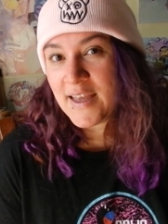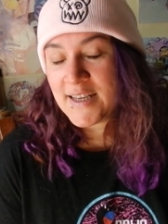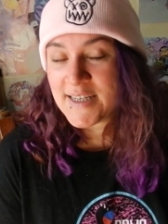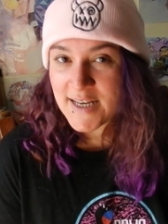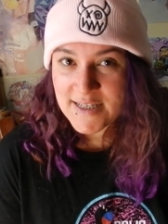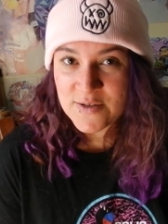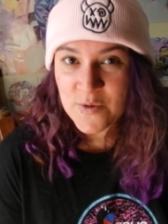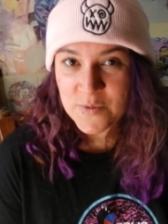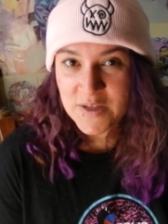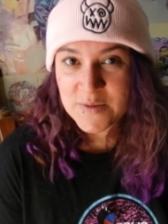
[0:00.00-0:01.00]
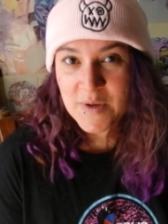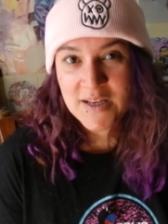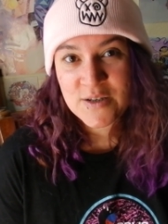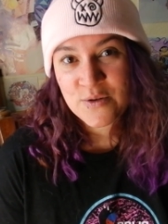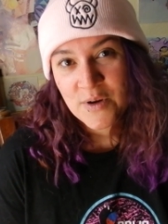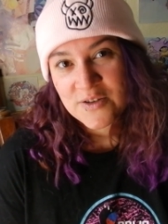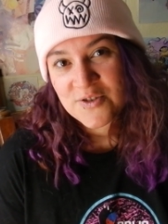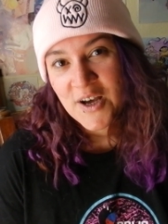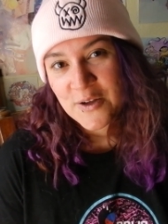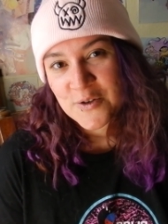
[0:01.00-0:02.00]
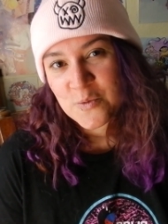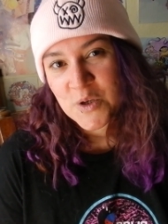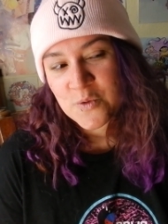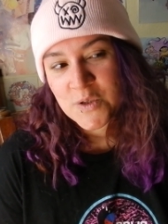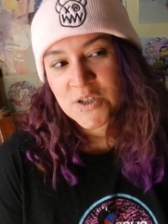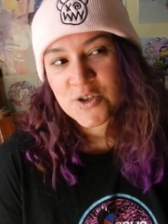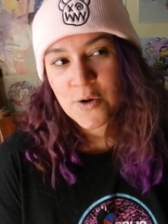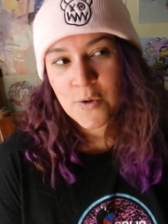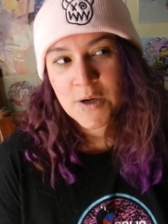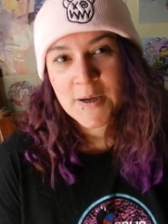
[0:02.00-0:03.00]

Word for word: intended to only spend $200, which was joke.